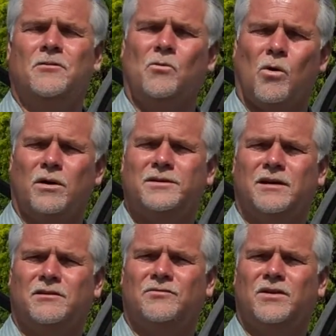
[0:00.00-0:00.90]
The
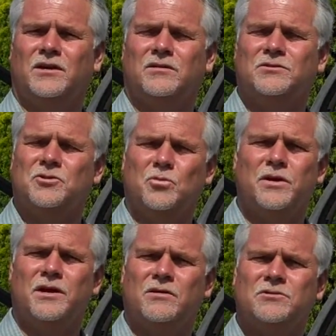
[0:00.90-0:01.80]
warranty on this vehicle is
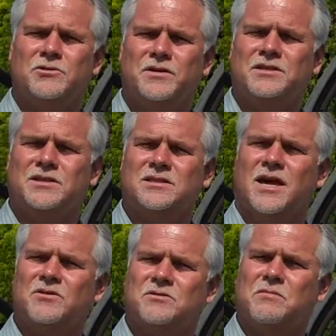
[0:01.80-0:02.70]
3 years,
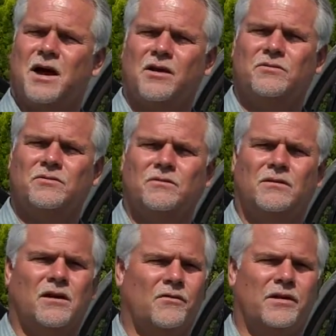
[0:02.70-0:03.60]
36,000 miles,
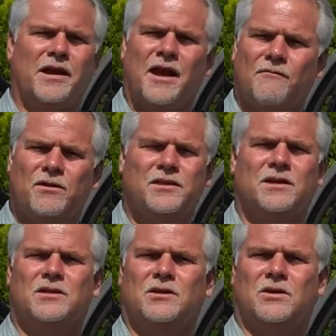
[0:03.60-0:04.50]
covering
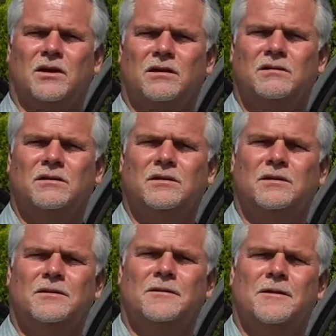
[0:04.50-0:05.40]
everything in the car,
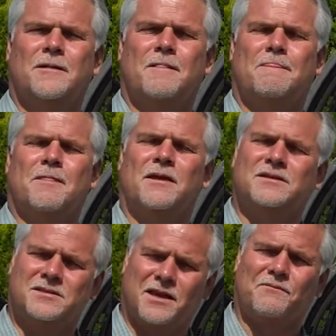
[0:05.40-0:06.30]

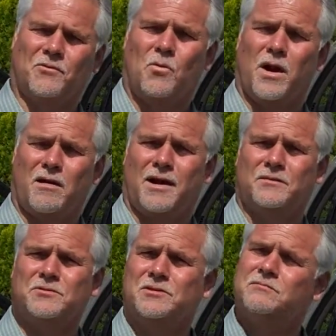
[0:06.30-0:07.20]
except for wear
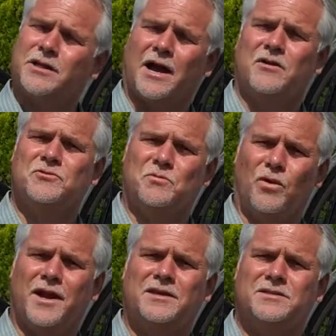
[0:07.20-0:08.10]
items, tires,
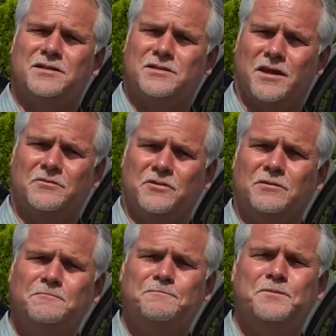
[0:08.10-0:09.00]
brakes, etc.
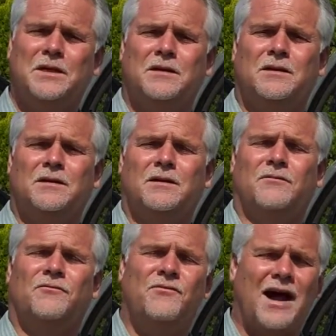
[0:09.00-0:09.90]

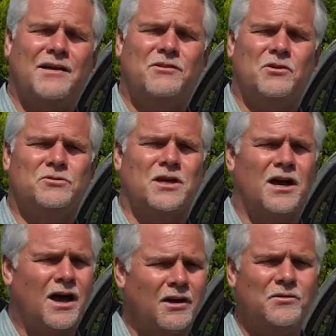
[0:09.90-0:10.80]
5 years,
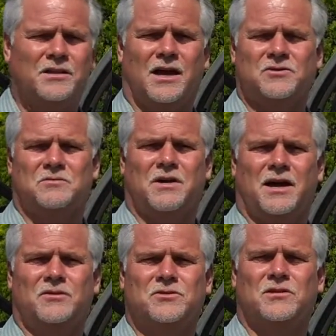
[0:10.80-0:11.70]
100,000
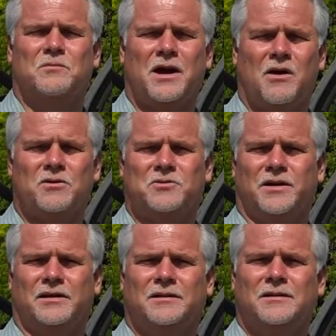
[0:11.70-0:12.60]
miles on the
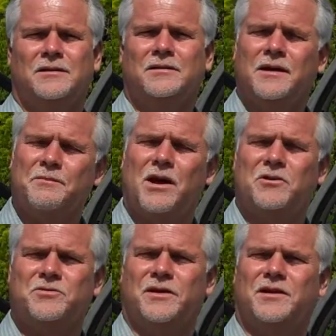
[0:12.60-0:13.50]
powertrain. That
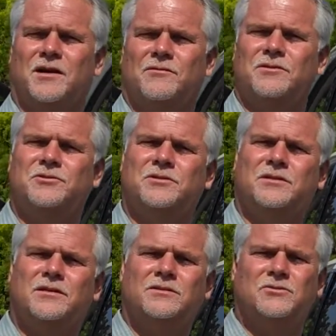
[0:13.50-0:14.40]
powertrain coverage
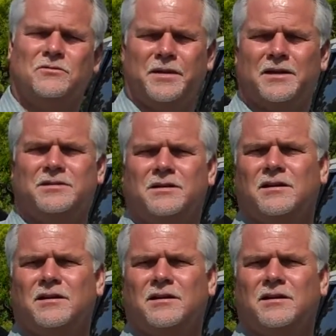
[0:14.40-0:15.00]
is tremendous.